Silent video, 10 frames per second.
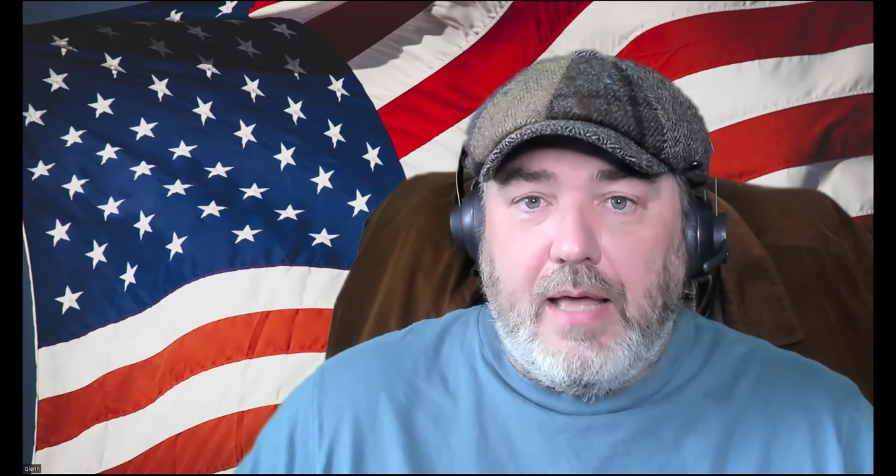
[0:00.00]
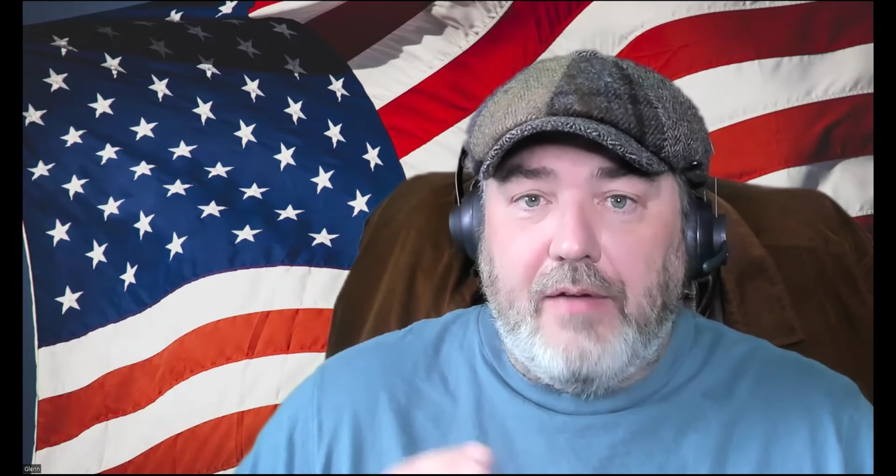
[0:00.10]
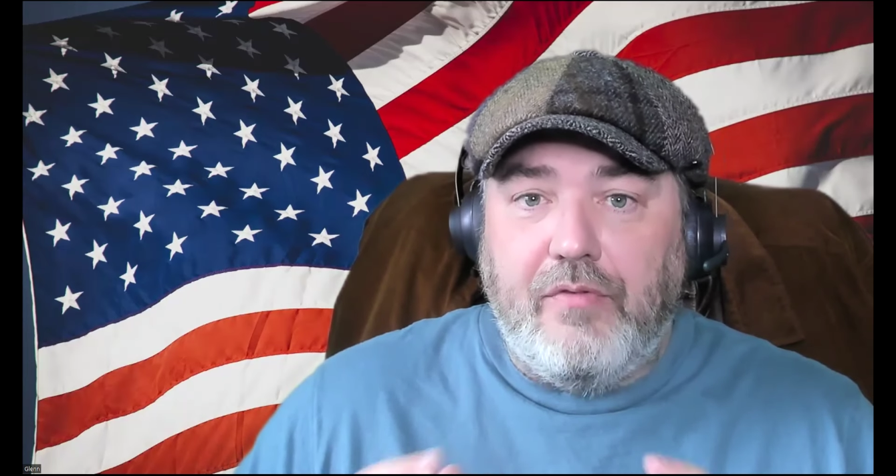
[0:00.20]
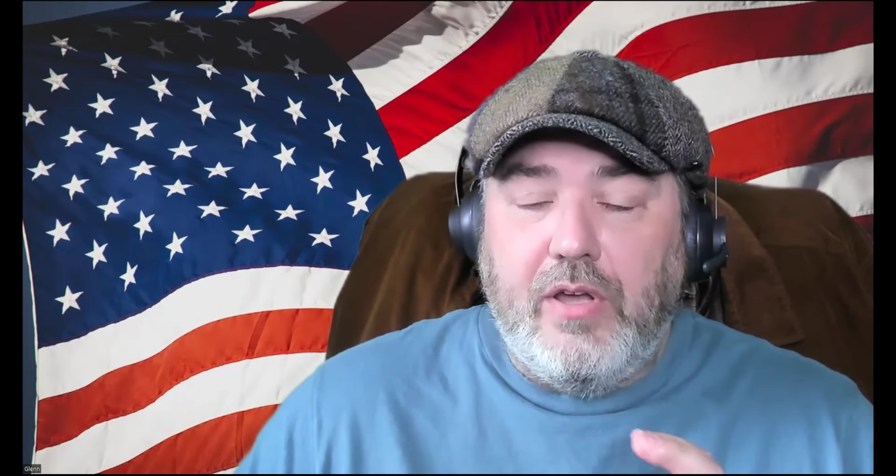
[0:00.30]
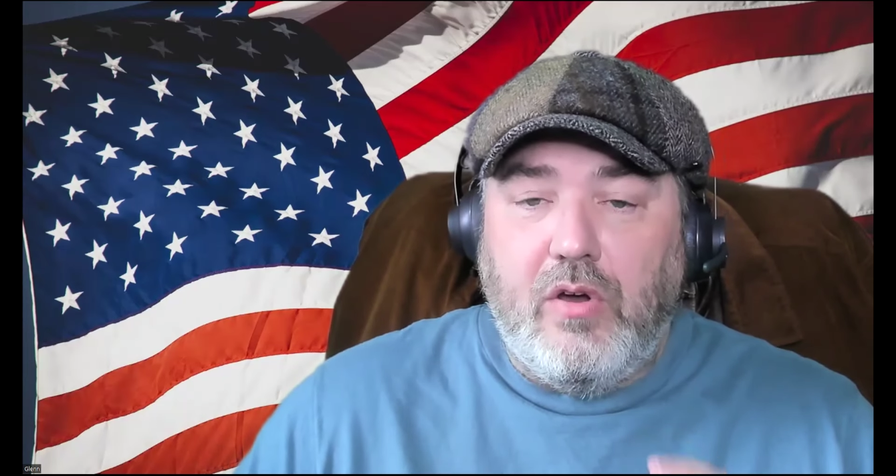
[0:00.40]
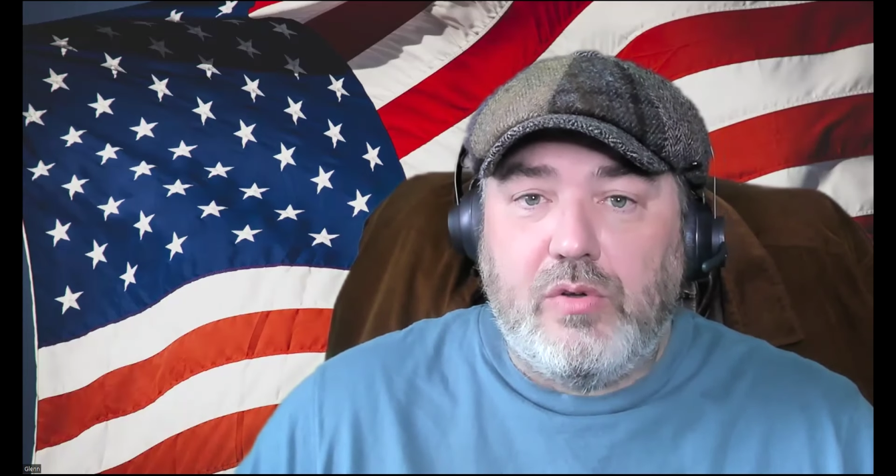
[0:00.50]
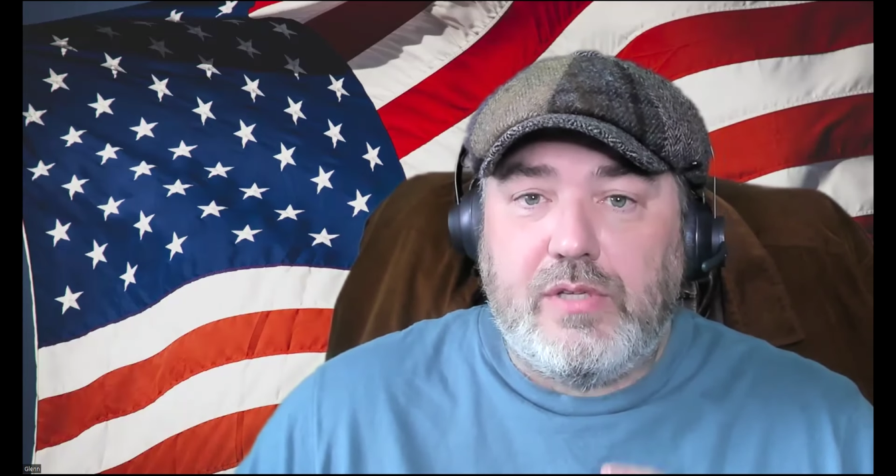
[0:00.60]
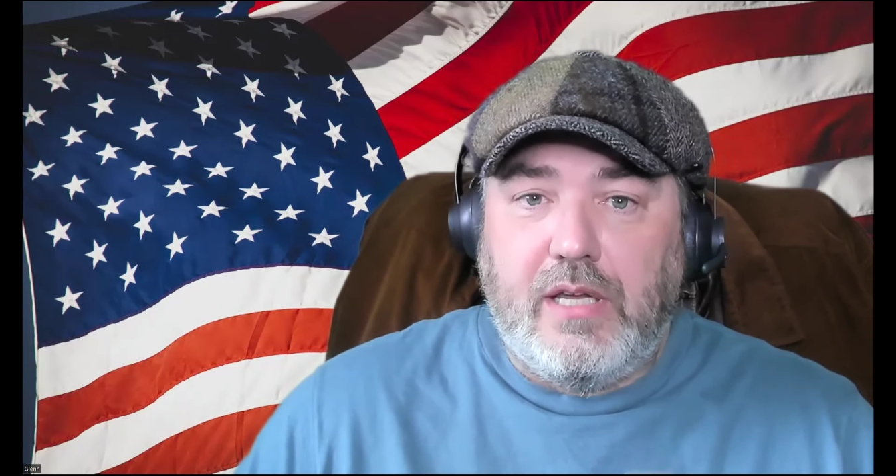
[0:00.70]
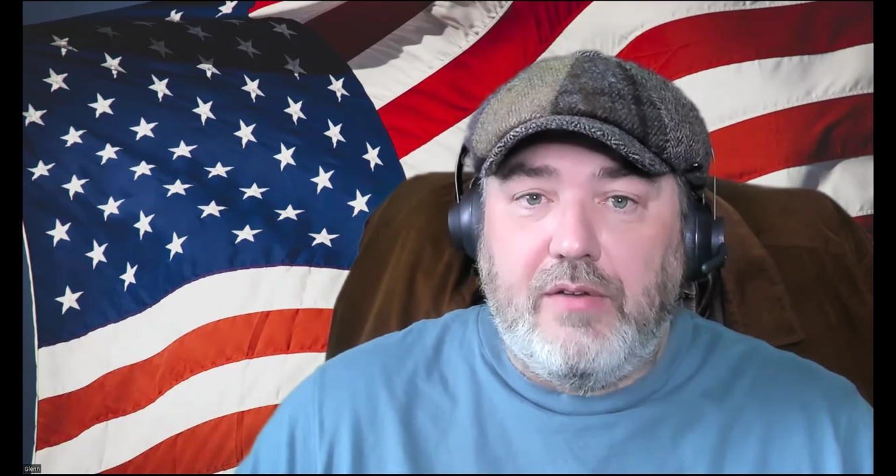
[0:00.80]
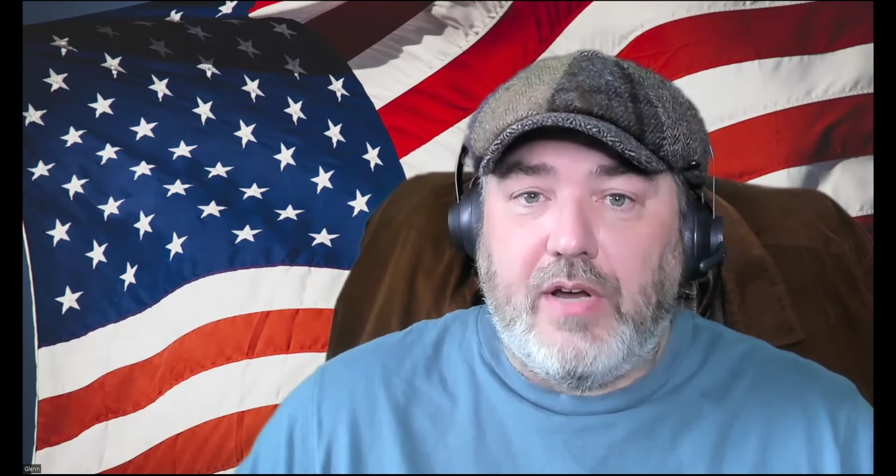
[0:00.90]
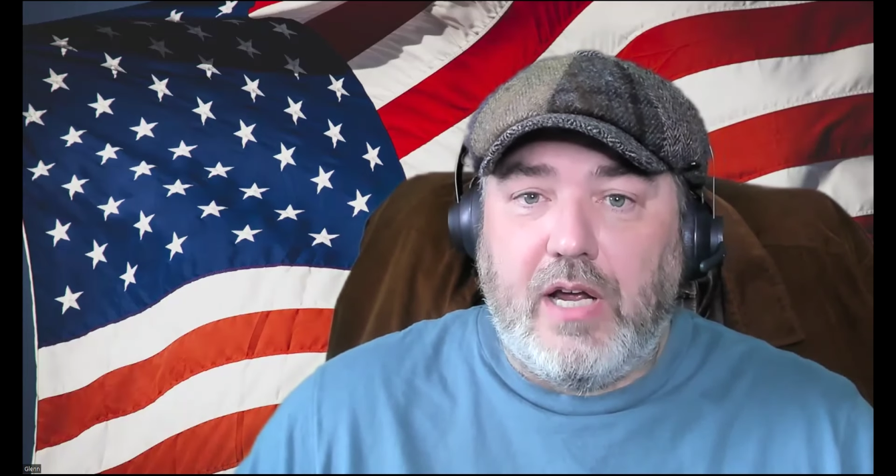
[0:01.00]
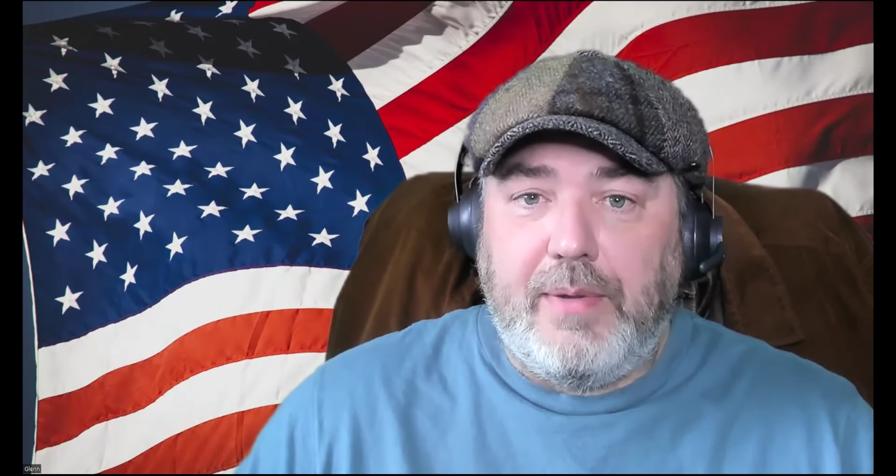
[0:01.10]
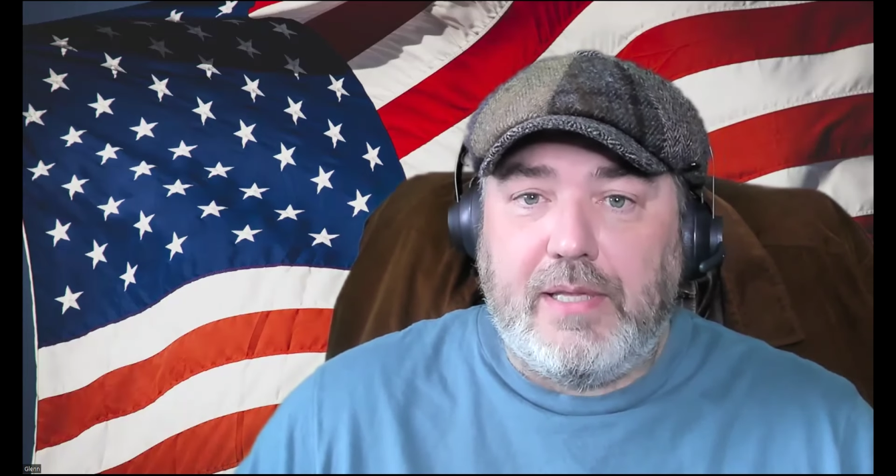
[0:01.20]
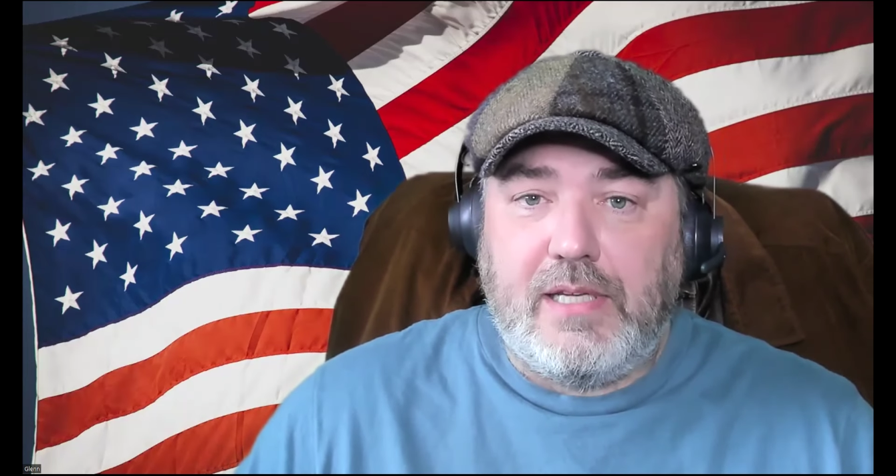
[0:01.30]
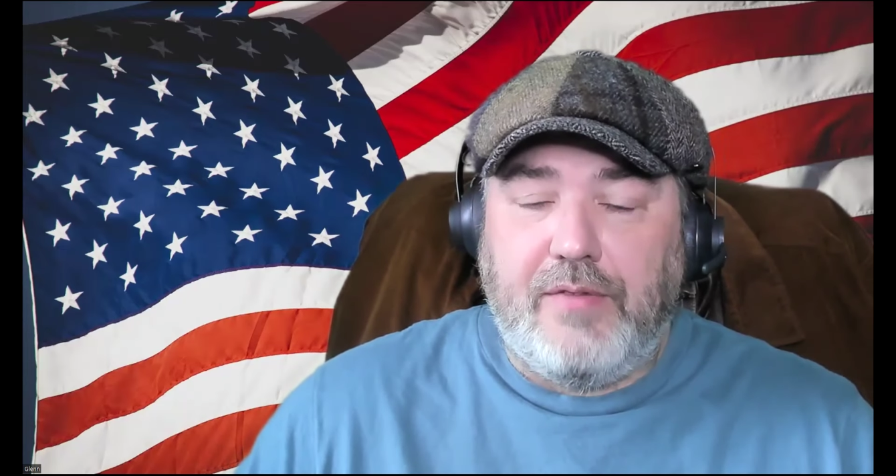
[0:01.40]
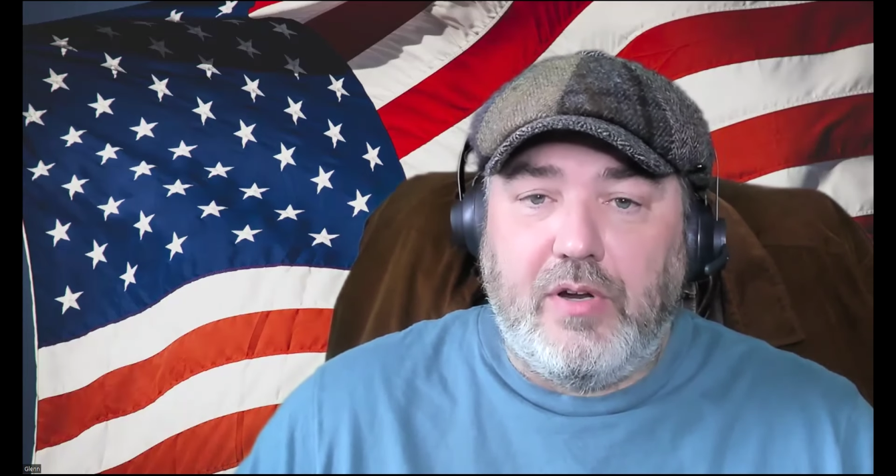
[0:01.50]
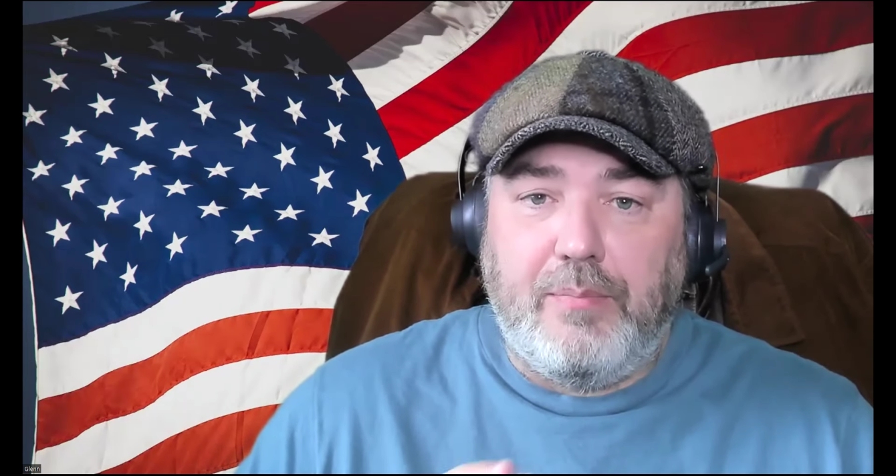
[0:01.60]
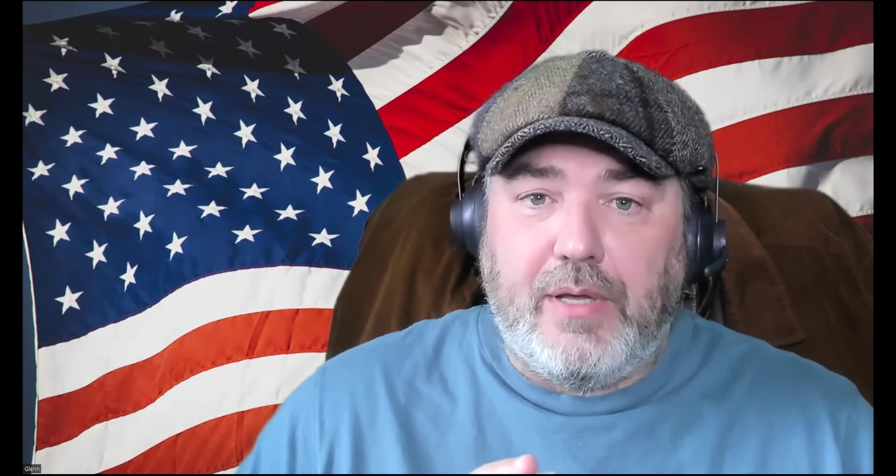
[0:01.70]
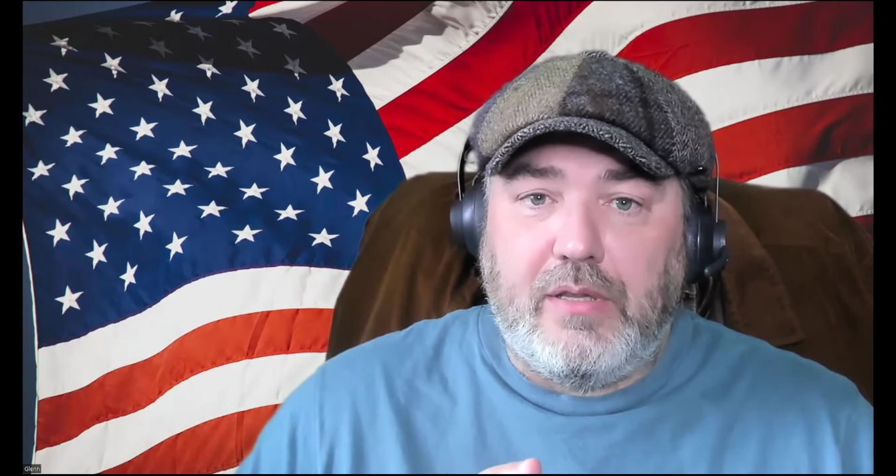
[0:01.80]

Every hosting environment's different,